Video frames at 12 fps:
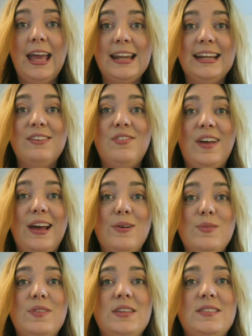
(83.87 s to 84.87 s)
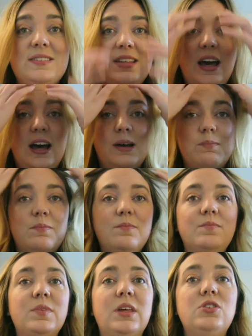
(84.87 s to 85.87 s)
and I found this um,
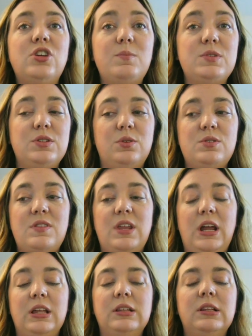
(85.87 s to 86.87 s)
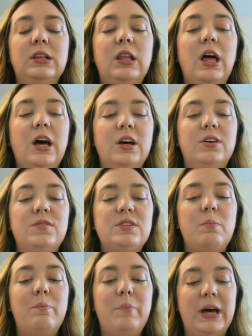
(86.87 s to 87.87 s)
jumpsuit that I
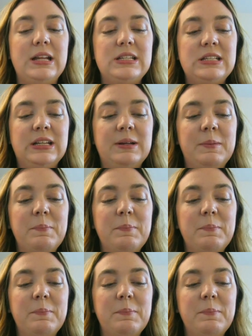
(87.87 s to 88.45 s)
loved, but